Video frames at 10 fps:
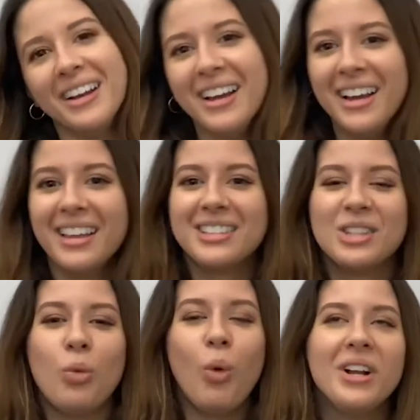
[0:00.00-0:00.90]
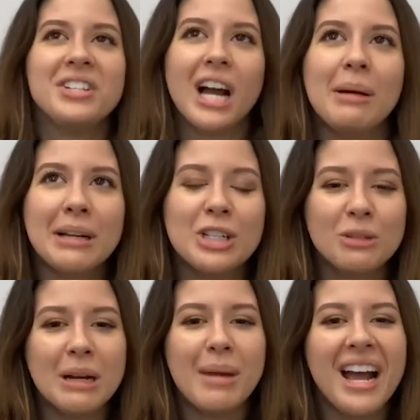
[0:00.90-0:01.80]
This is the one time I
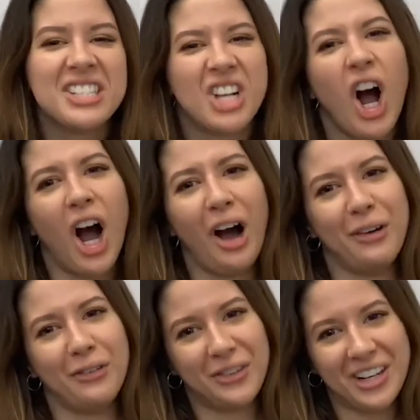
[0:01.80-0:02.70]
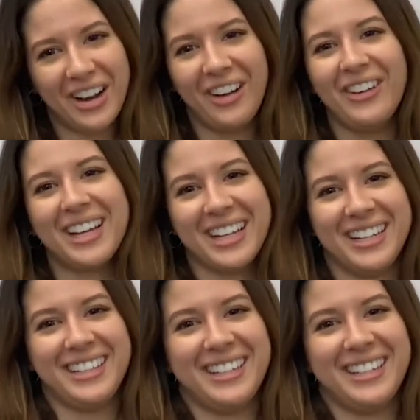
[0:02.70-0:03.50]
took my mask off, you know? Like,